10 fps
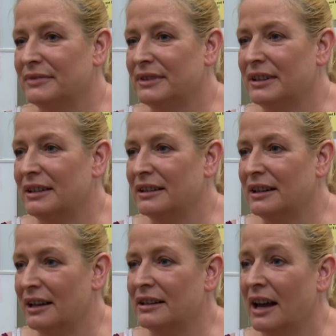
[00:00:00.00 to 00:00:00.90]

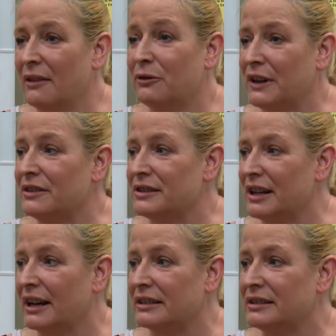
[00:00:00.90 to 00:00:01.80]
and that feels
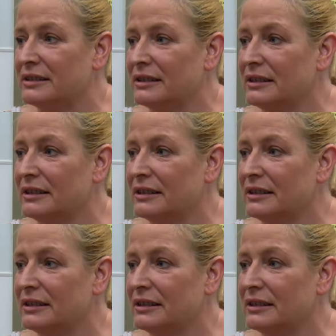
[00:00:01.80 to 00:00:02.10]
nice.